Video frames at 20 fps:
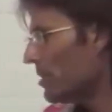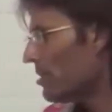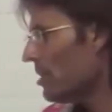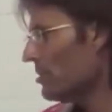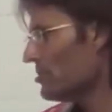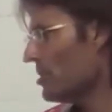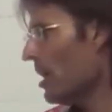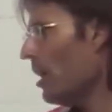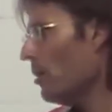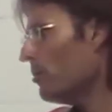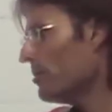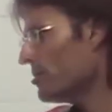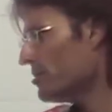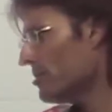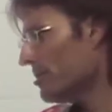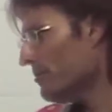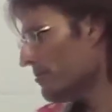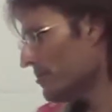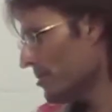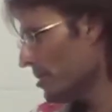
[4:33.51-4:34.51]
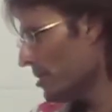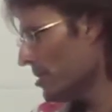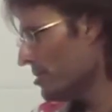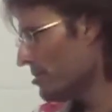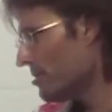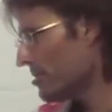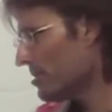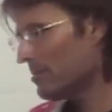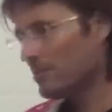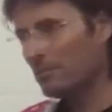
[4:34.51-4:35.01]
Because I was the
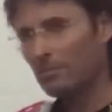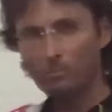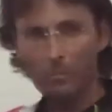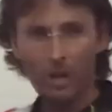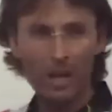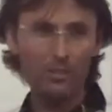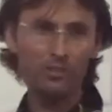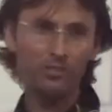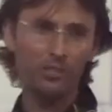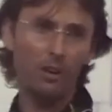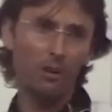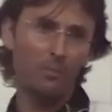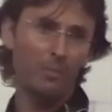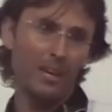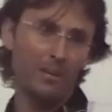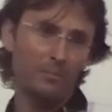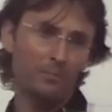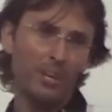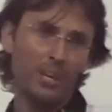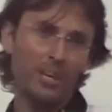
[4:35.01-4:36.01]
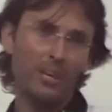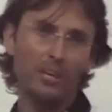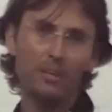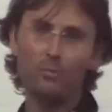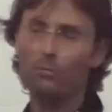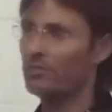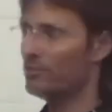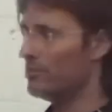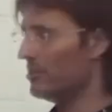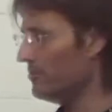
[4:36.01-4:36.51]
first, my soulmate
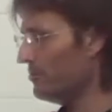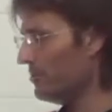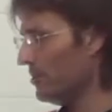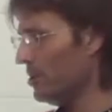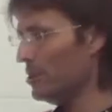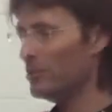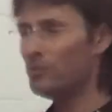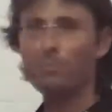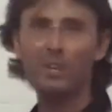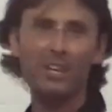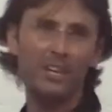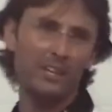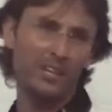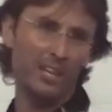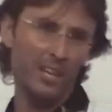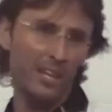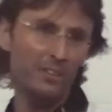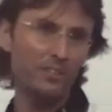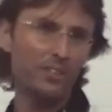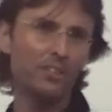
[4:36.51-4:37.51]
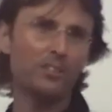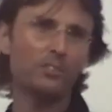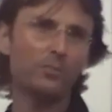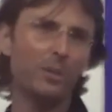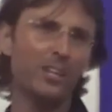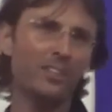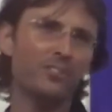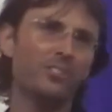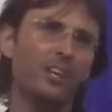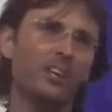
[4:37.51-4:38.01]
pair was the first pair to enter the
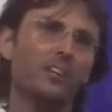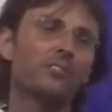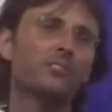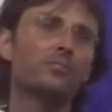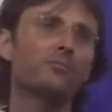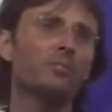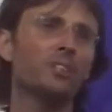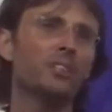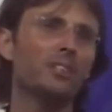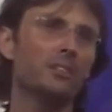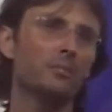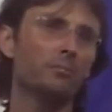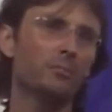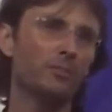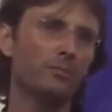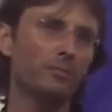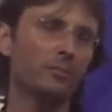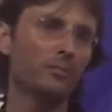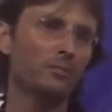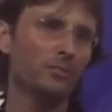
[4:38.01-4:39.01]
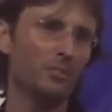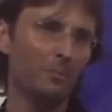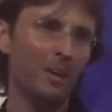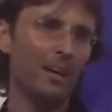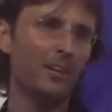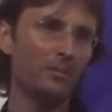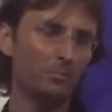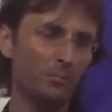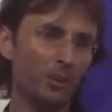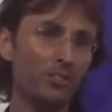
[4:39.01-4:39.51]
22nd sphere to
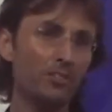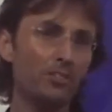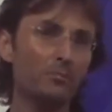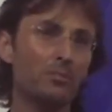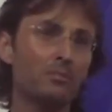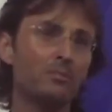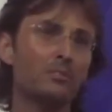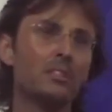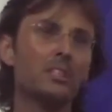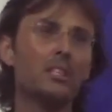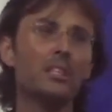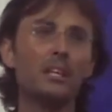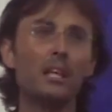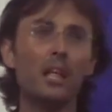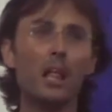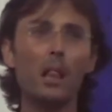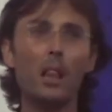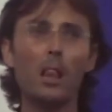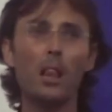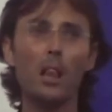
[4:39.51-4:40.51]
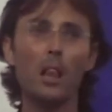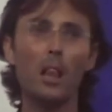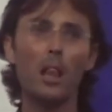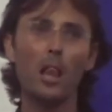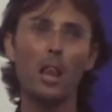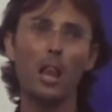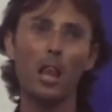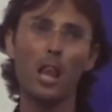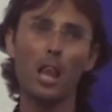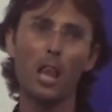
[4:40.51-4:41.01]
make it possible.
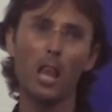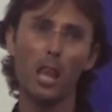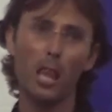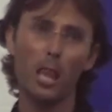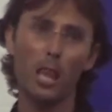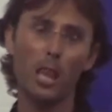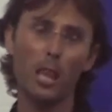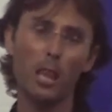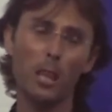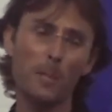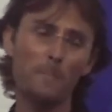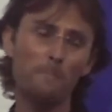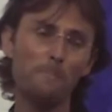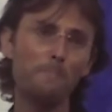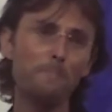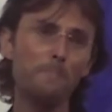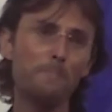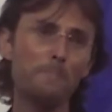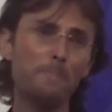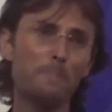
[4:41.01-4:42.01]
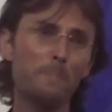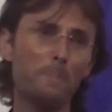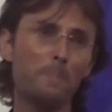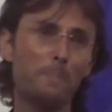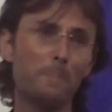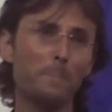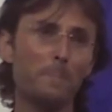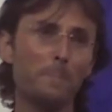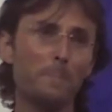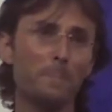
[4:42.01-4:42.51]
But they, the others had much more
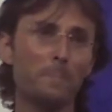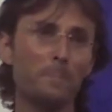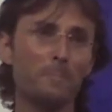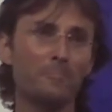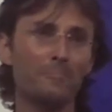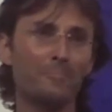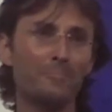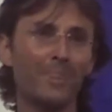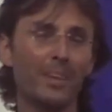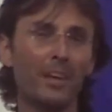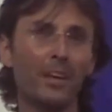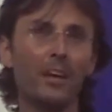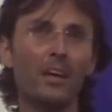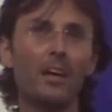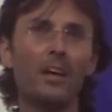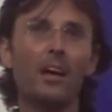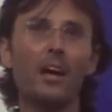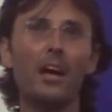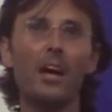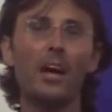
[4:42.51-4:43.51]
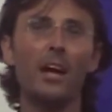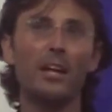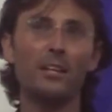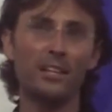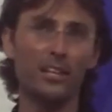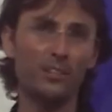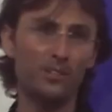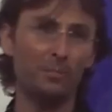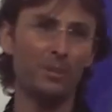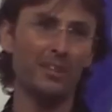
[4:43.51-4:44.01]
time to do this.
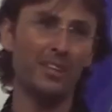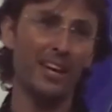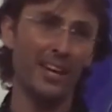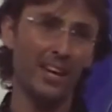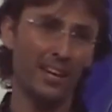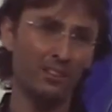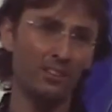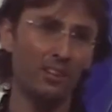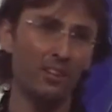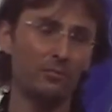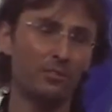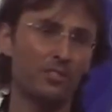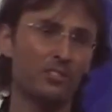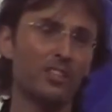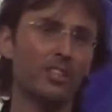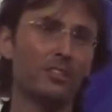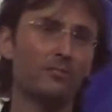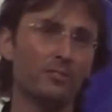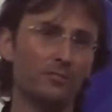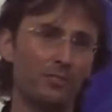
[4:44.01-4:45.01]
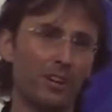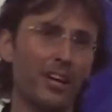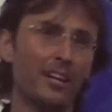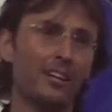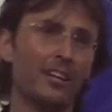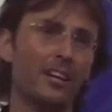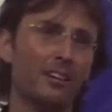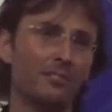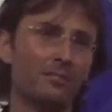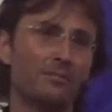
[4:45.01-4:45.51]
Uh, yes, but they had not received
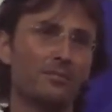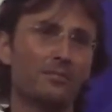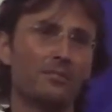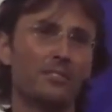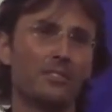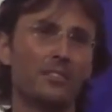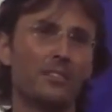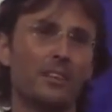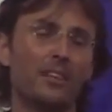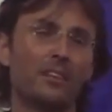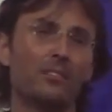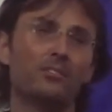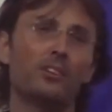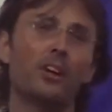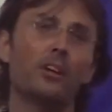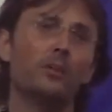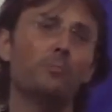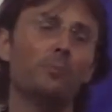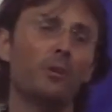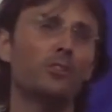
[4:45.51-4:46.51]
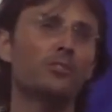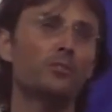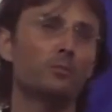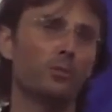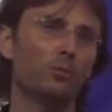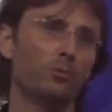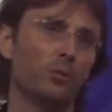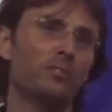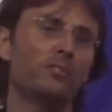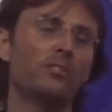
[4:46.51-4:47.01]
divine love. It's only
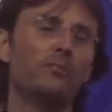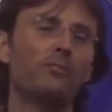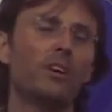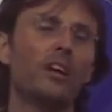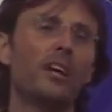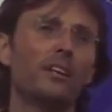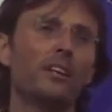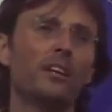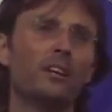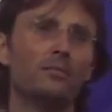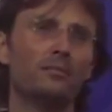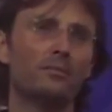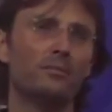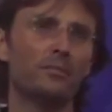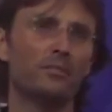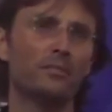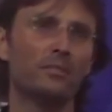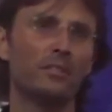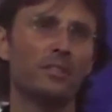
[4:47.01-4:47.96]
possible with divine love.